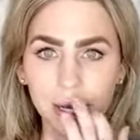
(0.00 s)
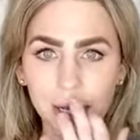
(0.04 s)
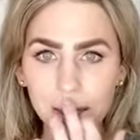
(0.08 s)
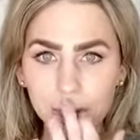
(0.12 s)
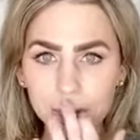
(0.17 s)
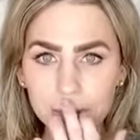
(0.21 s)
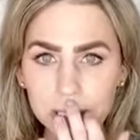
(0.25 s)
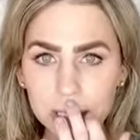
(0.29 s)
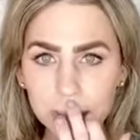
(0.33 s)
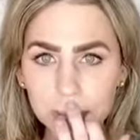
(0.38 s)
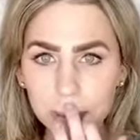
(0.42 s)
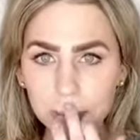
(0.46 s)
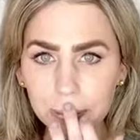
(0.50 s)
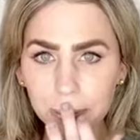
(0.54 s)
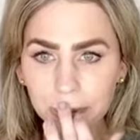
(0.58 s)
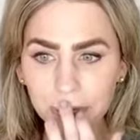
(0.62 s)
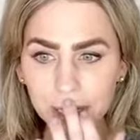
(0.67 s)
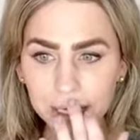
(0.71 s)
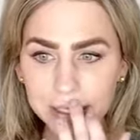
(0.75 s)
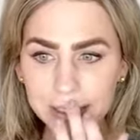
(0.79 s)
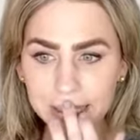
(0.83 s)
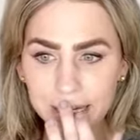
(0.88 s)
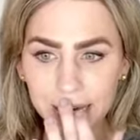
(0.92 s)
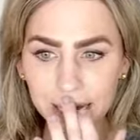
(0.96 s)
Some people
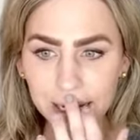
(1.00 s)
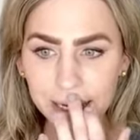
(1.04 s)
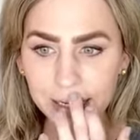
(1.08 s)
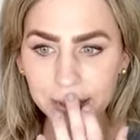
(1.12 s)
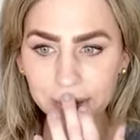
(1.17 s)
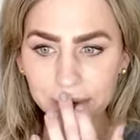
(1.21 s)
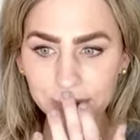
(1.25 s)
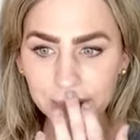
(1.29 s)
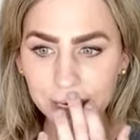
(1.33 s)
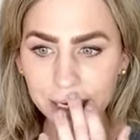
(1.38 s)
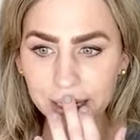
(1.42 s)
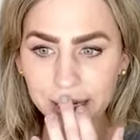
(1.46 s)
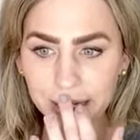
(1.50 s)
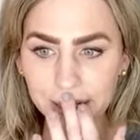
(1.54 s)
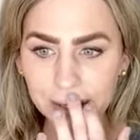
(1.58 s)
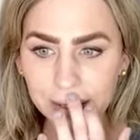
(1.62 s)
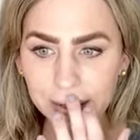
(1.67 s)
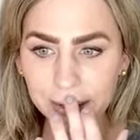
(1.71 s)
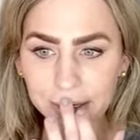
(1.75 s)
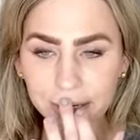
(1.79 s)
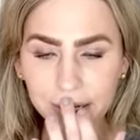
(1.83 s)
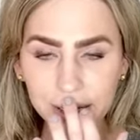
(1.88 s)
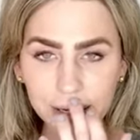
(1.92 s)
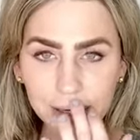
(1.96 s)
like to add it right here
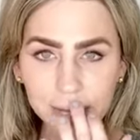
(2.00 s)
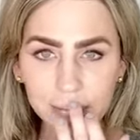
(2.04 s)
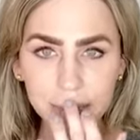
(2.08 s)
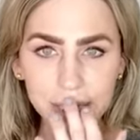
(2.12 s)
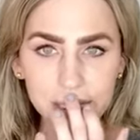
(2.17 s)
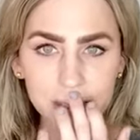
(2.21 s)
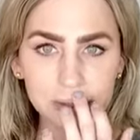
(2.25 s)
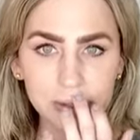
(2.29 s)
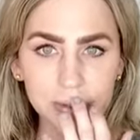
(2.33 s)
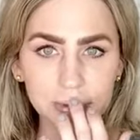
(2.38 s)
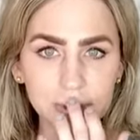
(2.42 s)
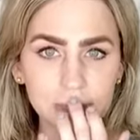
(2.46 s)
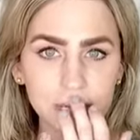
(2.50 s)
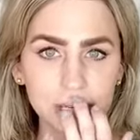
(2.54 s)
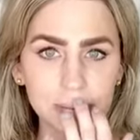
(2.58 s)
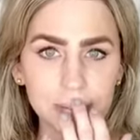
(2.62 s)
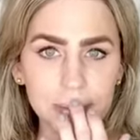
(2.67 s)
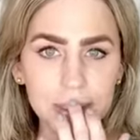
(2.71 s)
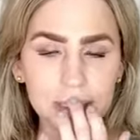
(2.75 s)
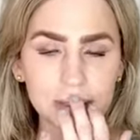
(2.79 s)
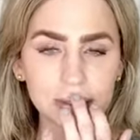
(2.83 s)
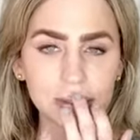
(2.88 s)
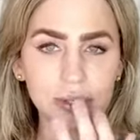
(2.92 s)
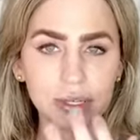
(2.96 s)
to kind of make their
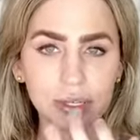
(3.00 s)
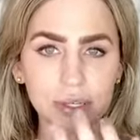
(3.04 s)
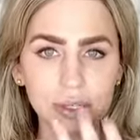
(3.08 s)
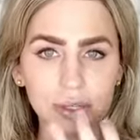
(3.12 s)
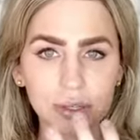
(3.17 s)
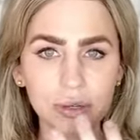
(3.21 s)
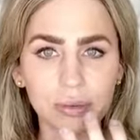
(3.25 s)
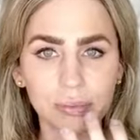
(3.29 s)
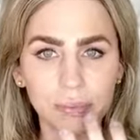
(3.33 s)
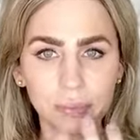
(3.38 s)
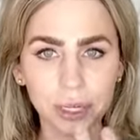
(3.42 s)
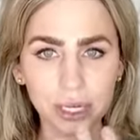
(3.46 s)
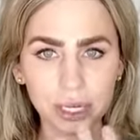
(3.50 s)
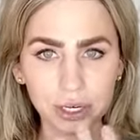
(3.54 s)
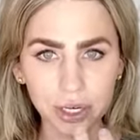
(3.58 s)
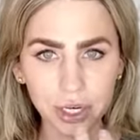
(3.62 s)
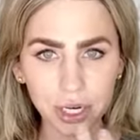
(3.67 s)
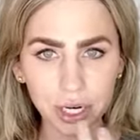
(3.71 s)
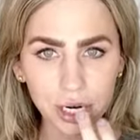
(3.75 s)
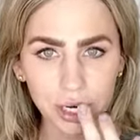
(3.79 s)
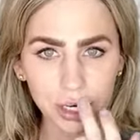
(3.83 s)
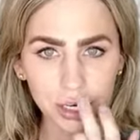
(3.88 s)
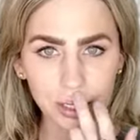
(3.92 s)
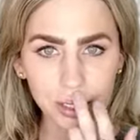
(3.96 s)
lips look a little
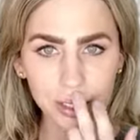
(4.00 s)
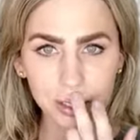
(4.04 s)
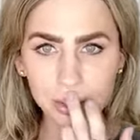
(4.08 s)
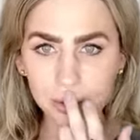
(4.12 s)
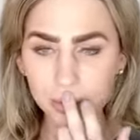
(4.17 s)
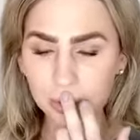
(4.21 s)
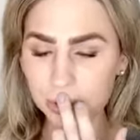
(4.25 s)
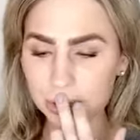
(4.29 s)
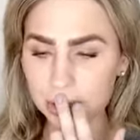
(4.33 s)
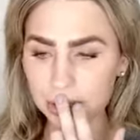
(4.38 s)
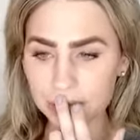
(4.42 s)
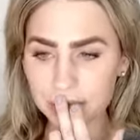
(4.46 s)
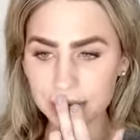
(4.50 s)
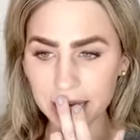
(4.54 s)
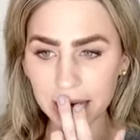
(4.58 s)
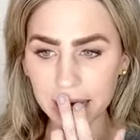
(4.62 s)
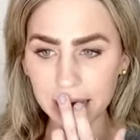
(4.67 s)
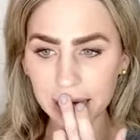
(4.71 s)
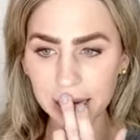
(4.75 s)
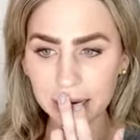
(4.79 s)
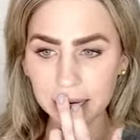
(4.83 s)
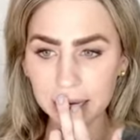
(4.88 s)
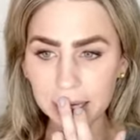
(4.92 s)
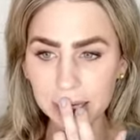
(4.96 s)
bigger, and you can do
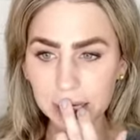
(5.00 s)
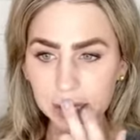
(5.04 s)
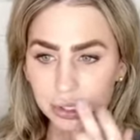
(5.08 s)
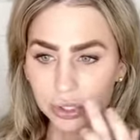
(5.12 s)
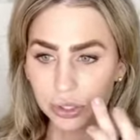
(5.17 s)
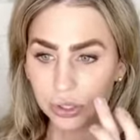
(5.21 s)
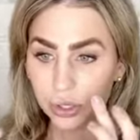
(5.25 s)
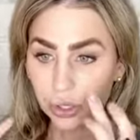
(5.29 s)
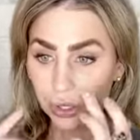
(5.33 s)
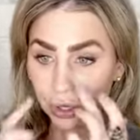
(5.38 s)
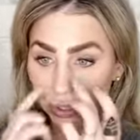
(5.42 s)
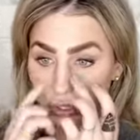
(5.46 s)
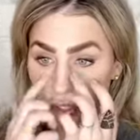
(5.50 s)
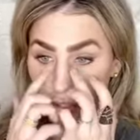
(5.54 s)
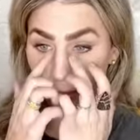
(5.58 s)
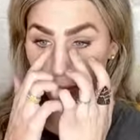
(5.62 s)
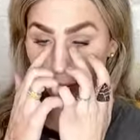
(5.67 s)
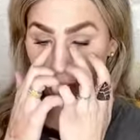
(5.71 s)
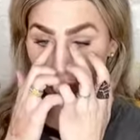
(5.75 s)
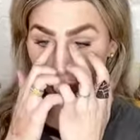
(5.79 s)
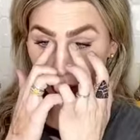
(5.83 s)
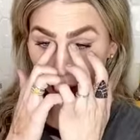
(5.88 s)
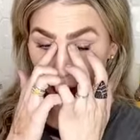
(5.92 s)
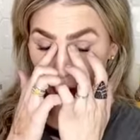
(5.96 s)
that. You can also
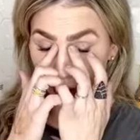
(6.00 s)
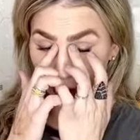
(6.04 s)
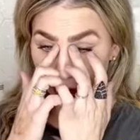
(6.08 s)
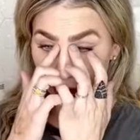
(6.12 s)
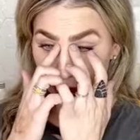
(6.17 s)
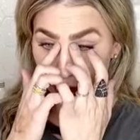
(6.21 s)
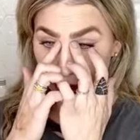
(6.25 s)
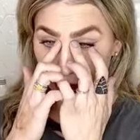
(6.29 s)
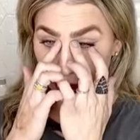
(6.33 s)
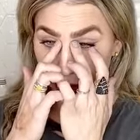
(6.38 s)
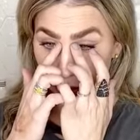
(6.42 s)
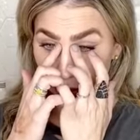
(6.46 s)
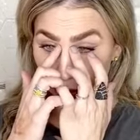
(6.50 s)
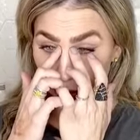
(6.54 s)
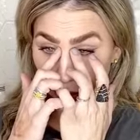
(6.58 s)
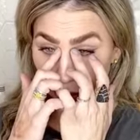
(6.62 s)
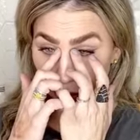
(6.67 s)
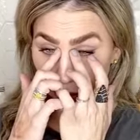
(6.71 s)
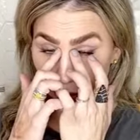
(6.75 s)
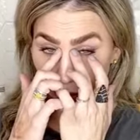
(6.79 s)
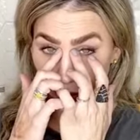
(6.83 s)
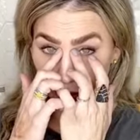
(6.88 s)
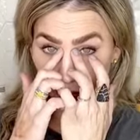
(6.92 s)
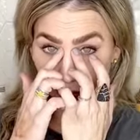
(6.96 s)
add it into the inner
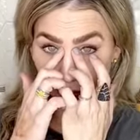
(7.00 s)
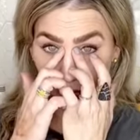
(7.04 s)
corners of the